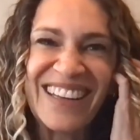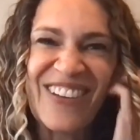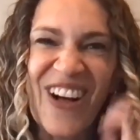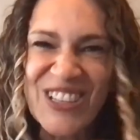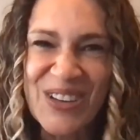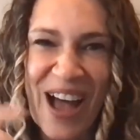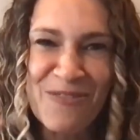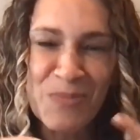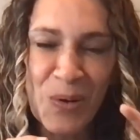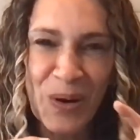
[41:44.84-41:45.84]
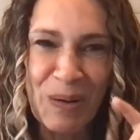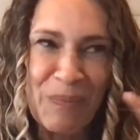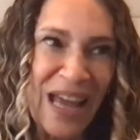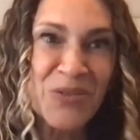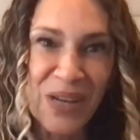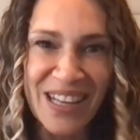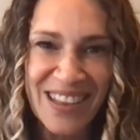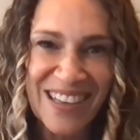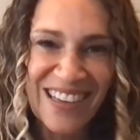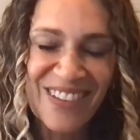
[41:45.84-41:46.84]
but you'll also have more
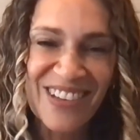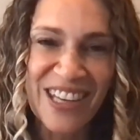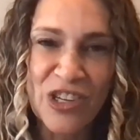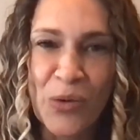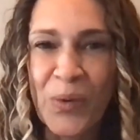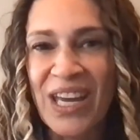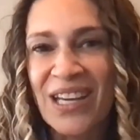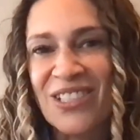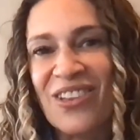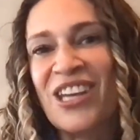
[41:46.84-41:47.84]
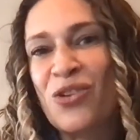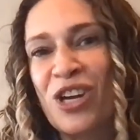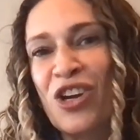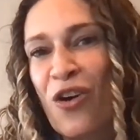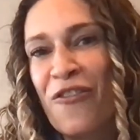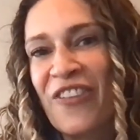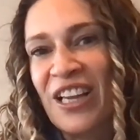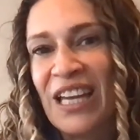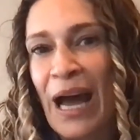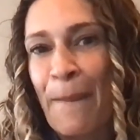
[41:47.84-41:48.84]
bandwidth within your week. So then you can go
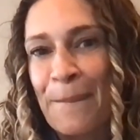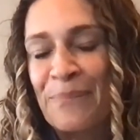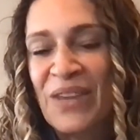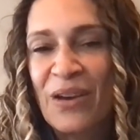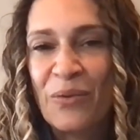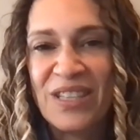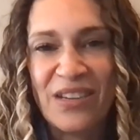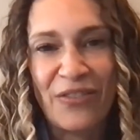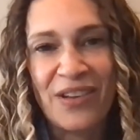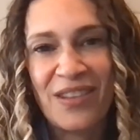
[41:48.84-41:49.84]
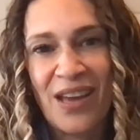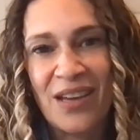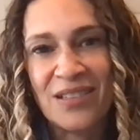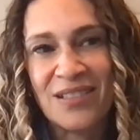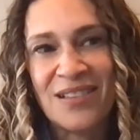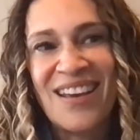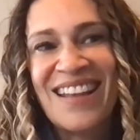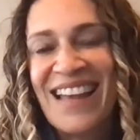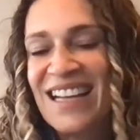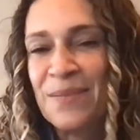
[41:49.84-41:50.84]
fill it up with different things.
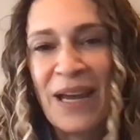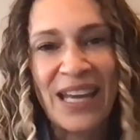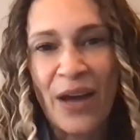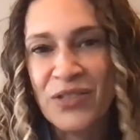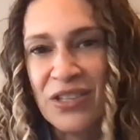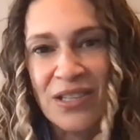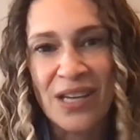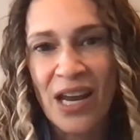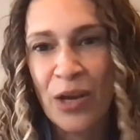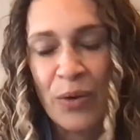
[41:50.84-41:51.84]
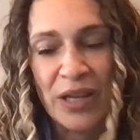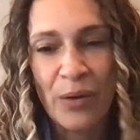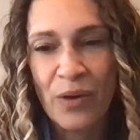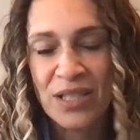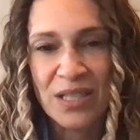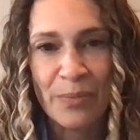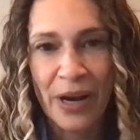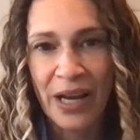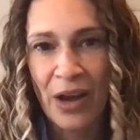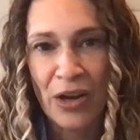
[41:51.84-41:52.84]
That's my counsel to anyone that wants to
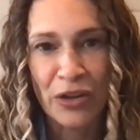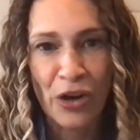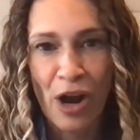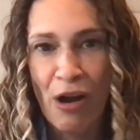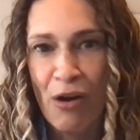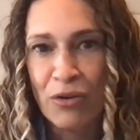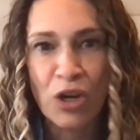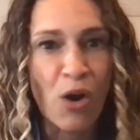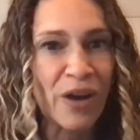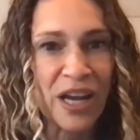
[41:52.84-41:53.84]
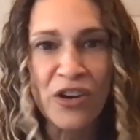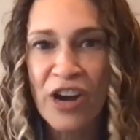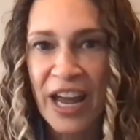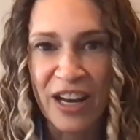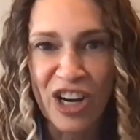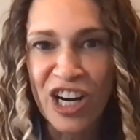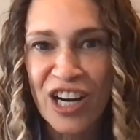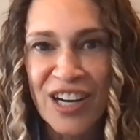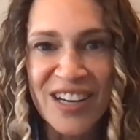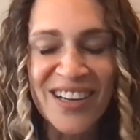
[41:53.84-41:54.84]
break out on their own. Go get your
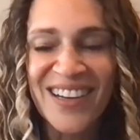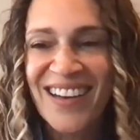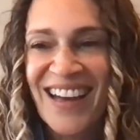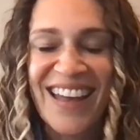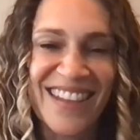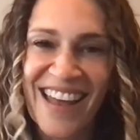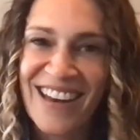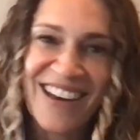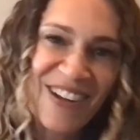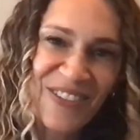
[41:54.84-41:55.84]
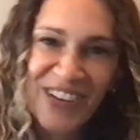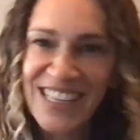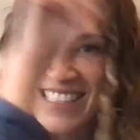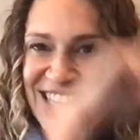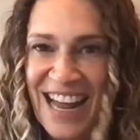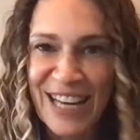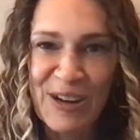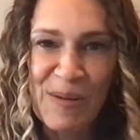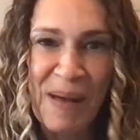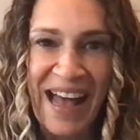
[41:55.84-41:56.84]
anchor and then
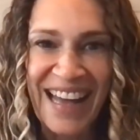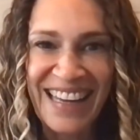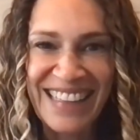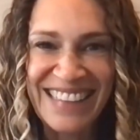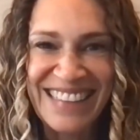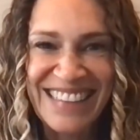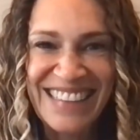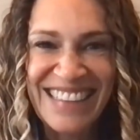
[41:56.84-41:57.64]
redesign your pie,